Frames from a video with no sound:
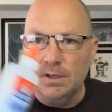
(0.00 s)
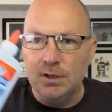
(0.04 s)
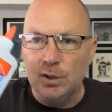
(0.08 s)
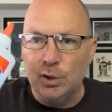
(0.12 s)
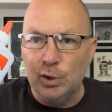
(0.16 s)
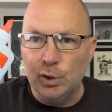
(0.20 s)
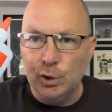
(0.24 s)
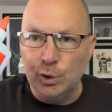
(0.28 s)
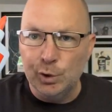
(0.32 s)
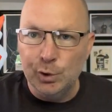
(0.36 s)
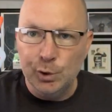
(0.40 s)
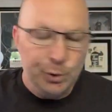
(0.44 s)

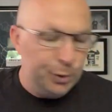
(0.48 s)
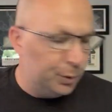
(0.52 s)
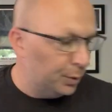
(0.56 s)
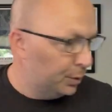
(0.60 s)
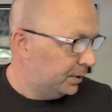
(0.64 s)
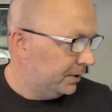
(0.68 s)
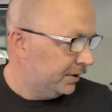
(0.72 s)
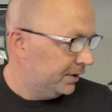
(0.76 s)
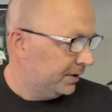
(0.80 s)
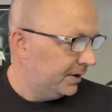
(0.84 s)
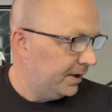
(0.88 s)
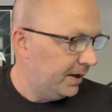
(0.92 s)

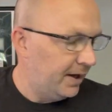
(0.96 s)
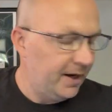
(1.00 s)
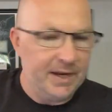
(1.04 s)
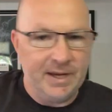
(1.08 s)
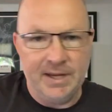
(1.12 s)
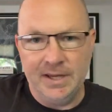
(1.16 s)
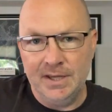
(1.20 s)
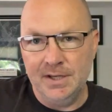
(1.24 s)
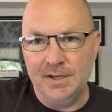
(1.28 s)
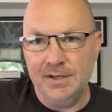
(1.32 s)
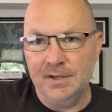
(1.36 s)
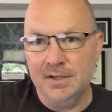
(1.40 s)
glue
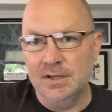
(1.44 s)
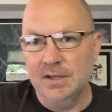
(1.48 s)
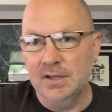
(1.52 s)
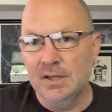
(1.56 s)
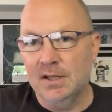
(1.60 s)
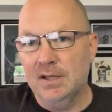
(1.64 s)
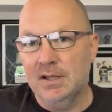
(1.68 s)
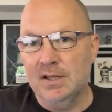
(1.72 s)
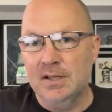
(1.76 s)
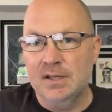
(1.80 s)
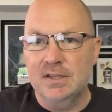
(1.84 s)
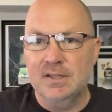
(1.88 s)
and
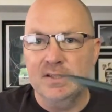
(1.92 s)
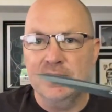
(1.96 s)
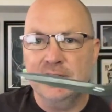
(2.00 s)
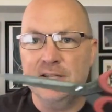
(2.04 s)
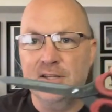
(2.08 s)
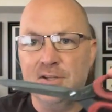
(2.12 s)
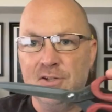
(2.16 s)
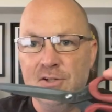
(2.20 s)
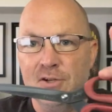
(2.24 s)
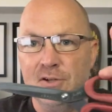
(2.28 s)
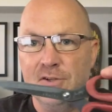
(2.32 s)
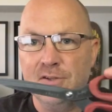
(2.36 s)

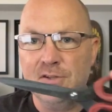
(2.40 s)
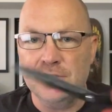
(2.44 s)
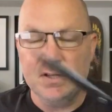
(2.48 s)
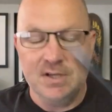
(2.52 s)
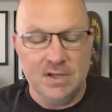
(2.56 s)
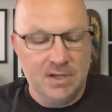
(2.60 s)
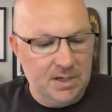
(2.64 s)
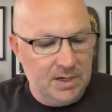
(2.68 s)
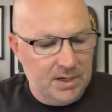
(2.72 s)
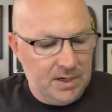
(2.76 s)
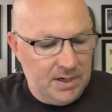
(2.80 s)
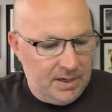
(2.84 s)
scissors.